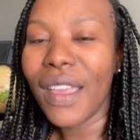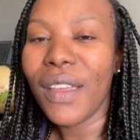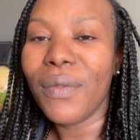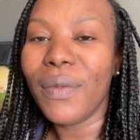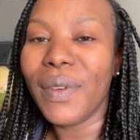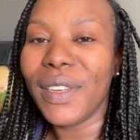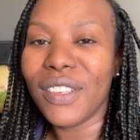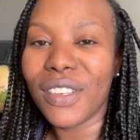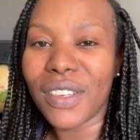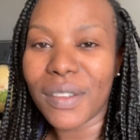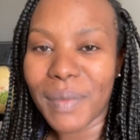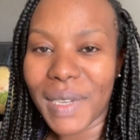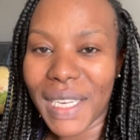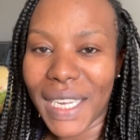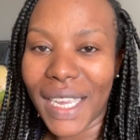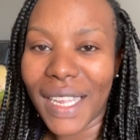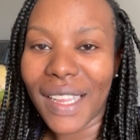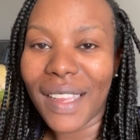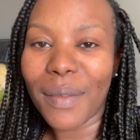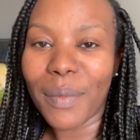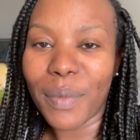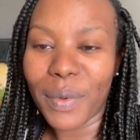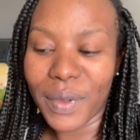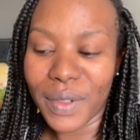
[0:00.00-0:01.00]
We took
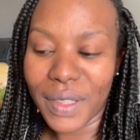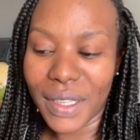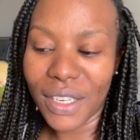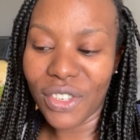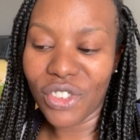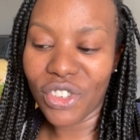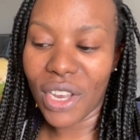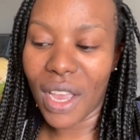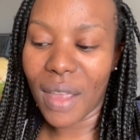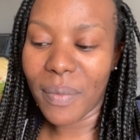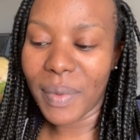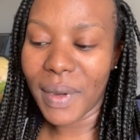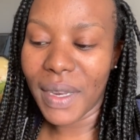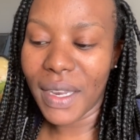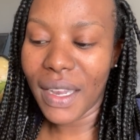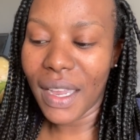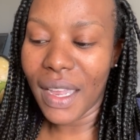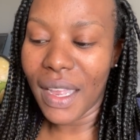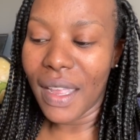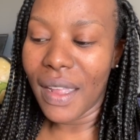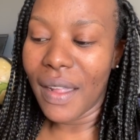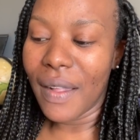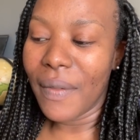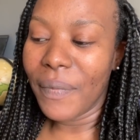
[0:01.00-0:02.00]
Mikayla birthday shopping
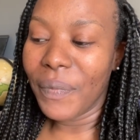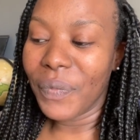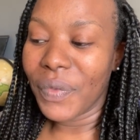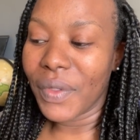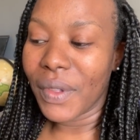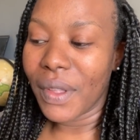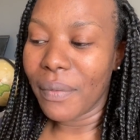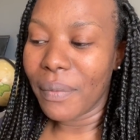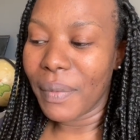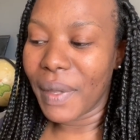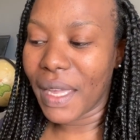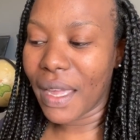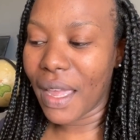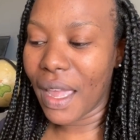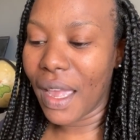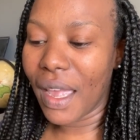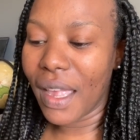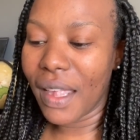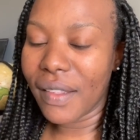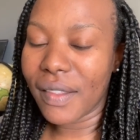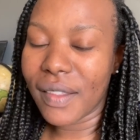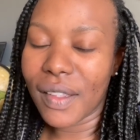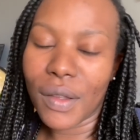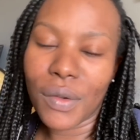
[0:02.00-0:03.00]

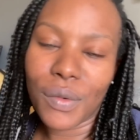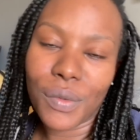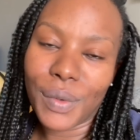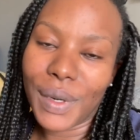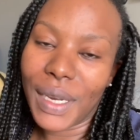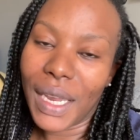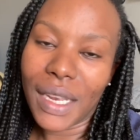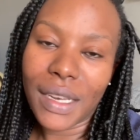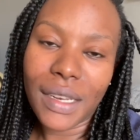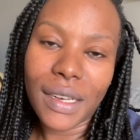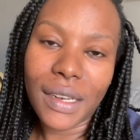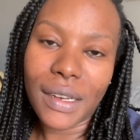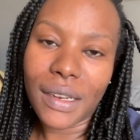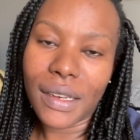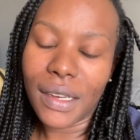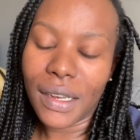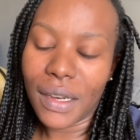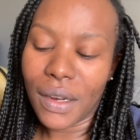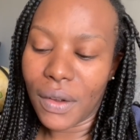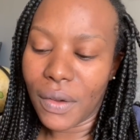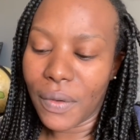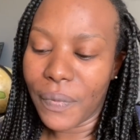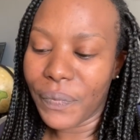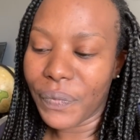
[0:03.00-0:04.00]
because we end you
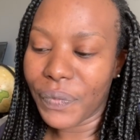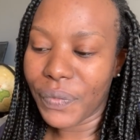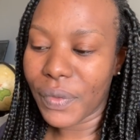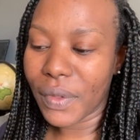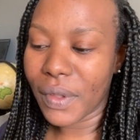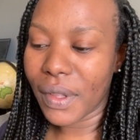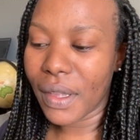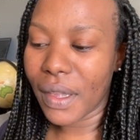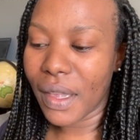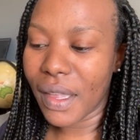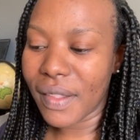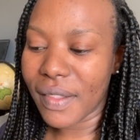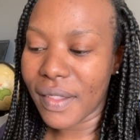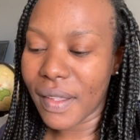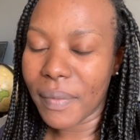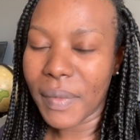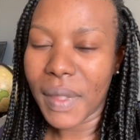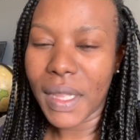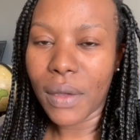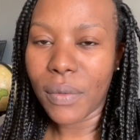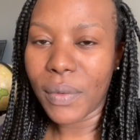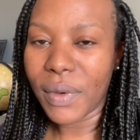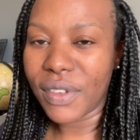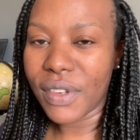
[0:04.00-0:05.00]
know it's
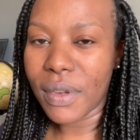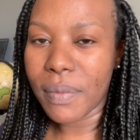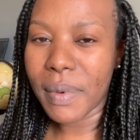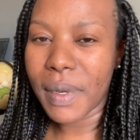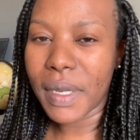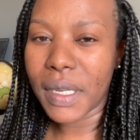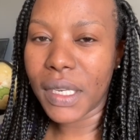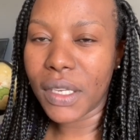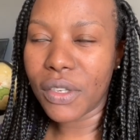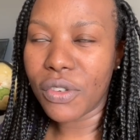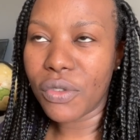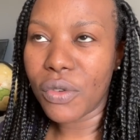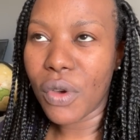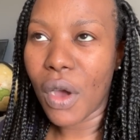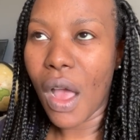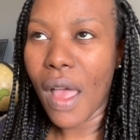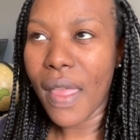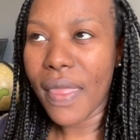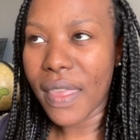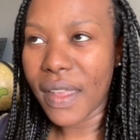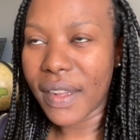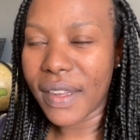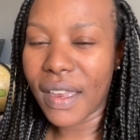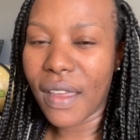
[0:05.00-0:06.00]
something that we typically do
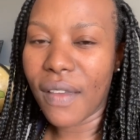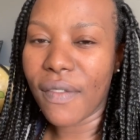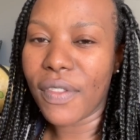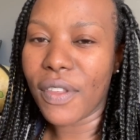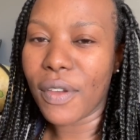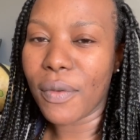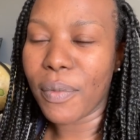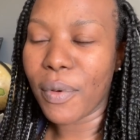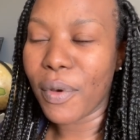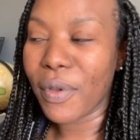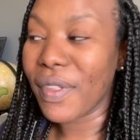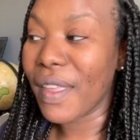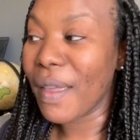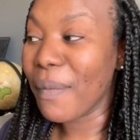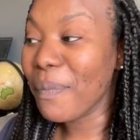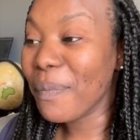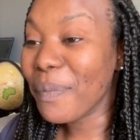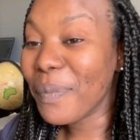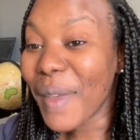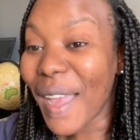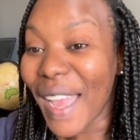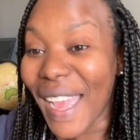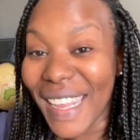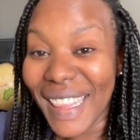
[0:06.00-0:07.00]
on the day of their birthday.
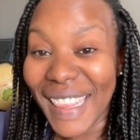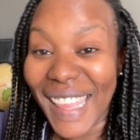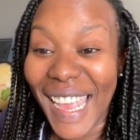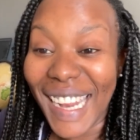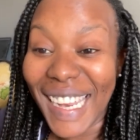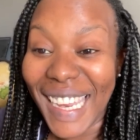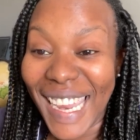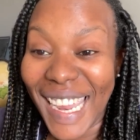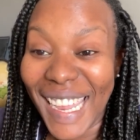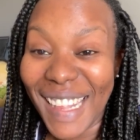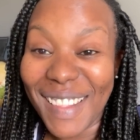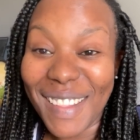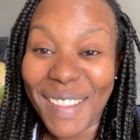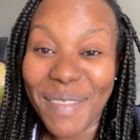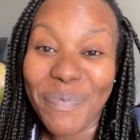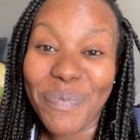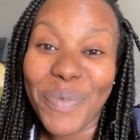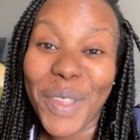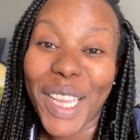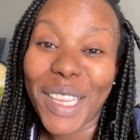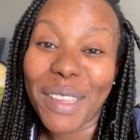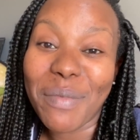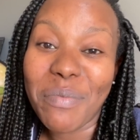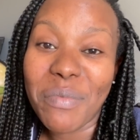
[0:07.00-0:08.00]
But that kid
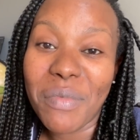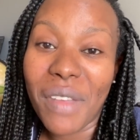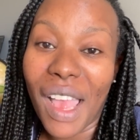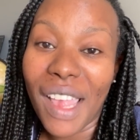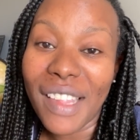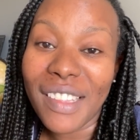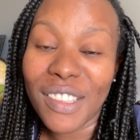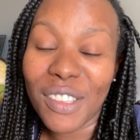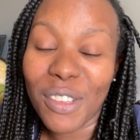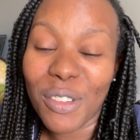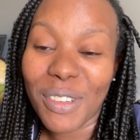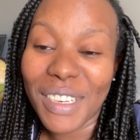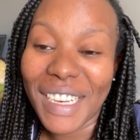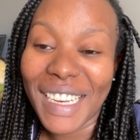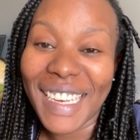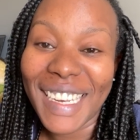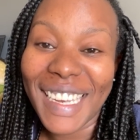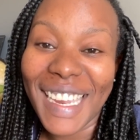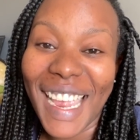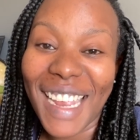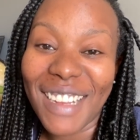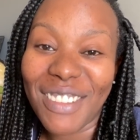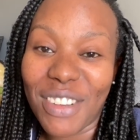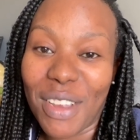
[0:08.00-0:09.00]
spilled mustard and
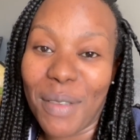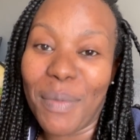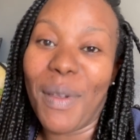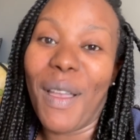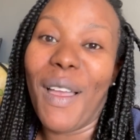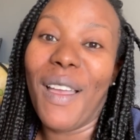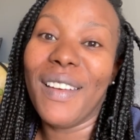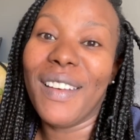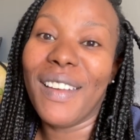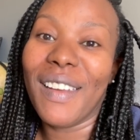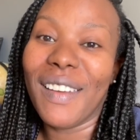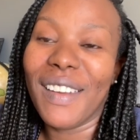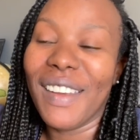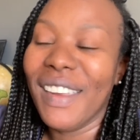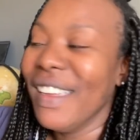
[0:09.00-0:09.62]
ketchup on her.